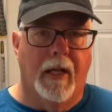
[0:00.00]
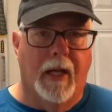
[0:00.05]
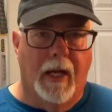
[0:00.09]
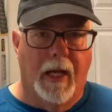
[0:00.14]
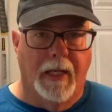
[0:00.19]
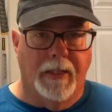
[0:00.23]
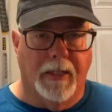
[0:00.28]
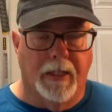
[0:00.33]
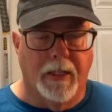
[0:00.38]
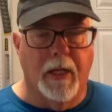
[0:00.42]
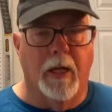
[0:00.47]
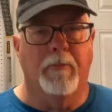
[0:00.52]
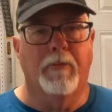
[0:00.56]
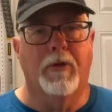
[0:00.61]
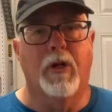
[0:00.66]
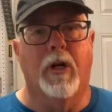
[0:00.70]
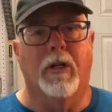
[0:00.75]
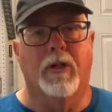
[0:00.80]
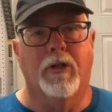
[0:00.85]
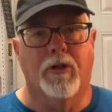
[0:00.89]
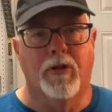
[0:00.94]
As a dump
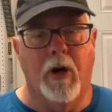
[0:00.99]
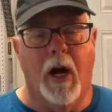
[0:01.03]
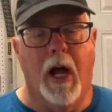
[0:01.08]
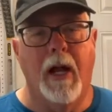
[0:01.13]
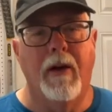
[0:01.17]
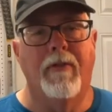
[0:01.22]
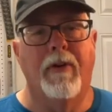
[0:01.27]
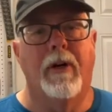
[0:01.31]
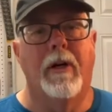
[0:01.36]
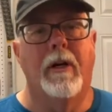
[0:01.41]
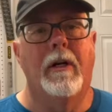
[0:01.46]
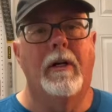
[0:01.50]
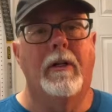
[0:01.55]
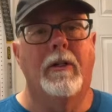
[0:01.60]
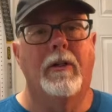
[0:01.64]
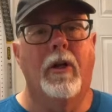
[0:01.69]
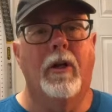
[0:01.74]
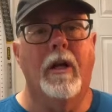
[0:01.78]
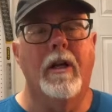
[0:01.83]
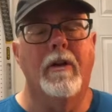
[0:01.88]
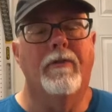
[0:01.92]
truck driver
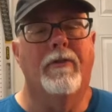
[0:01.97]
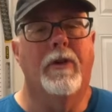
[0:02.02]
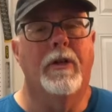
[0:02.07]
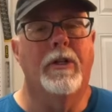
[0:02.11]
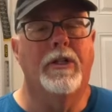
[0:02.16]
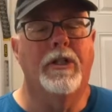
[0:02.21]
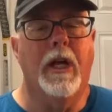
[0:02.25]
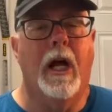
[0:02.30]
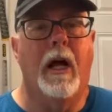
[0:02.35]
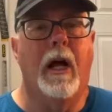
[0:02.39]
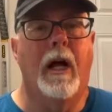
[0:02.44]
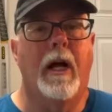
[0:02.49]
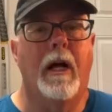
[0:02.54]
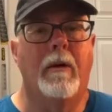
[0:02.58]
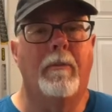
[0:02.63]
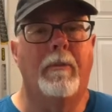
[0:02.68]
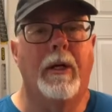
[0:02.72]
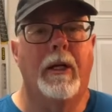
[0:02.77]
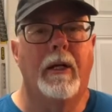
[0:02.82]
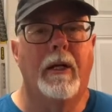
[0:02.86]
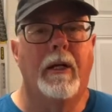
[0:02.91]
looking for a
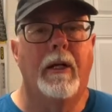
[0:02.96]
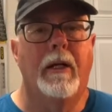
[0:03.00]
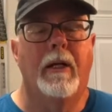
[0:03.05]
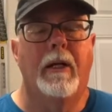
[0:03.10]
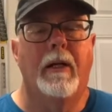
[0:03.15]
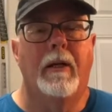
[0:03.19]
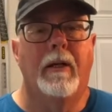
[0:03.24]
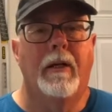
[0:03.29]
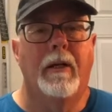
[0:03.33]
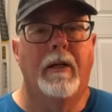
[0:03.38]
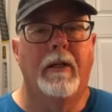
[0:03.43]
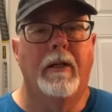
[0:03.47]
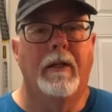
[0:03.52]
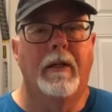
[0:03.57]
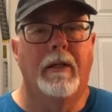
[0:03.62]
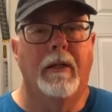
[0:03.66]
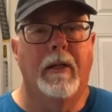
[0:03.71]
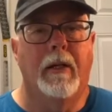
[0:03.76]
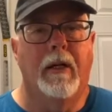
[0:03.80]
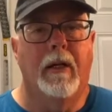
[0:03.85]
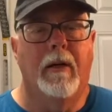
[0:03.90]
job,
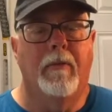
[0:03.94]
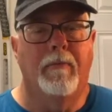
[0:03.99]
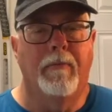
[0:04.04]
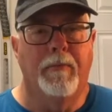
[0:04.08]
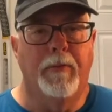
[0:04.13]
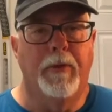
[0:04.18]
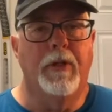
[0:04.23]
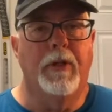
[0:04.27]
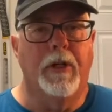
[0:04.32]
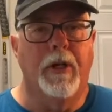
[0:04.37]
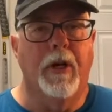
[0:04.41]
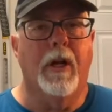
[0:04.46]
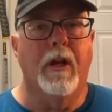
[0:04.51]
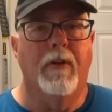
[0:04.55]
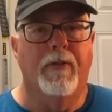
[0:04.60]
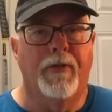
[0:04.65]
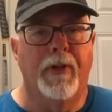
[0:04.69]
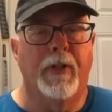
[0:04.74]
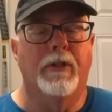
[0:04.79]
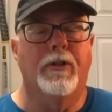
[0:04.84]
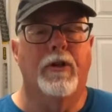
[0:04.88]
you're going
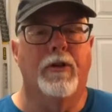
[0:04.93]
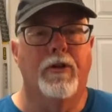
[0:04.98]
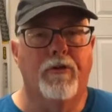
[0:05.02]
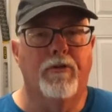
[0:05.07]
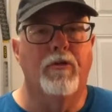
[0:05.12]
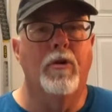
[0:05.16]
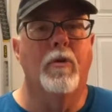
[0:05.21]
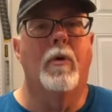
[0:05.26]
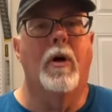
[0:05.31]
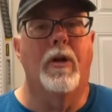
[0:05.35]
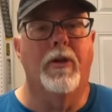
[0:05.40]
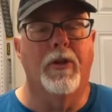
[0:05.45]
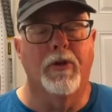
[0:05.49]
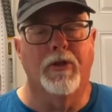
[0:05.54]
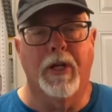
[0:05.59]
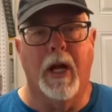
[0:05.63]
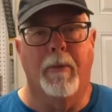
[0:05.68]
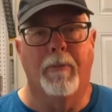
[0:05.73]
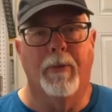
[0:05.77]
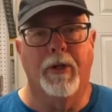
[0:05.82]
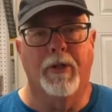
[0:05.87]
to filter through all those
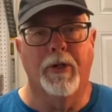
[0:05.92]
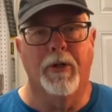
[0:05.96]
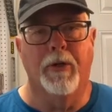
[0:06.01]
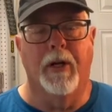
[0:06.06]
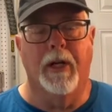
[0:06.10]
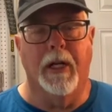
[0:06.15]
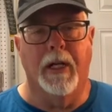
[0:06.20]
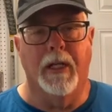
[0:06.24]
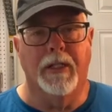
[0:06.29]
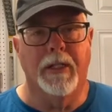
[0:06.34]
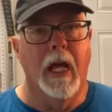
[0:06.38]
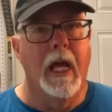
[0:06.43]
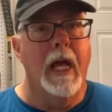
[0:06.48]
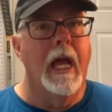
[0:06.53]
opportunities.